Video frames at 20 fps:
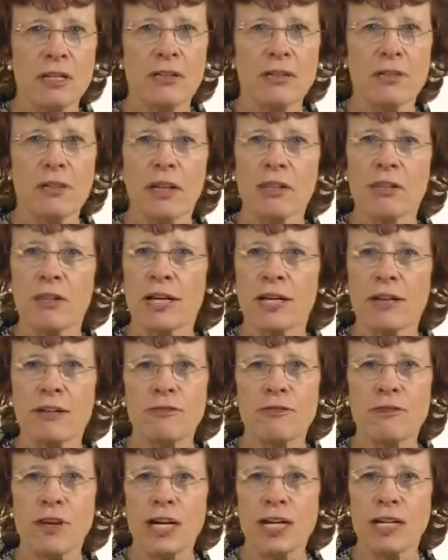that, like a
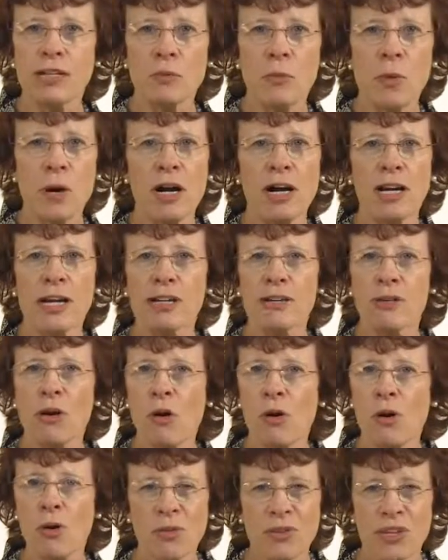fine wine,
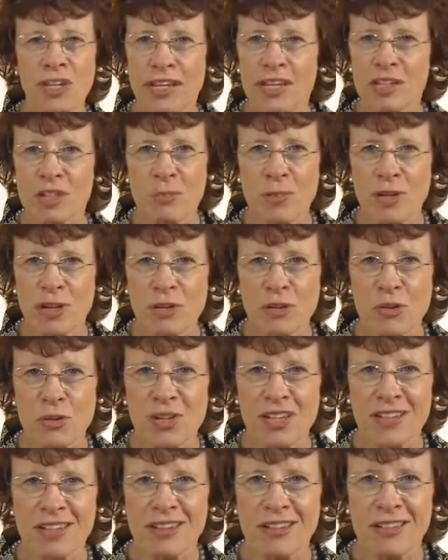only gets better
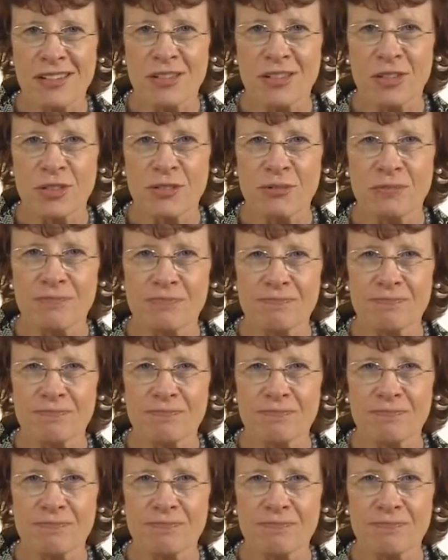with age.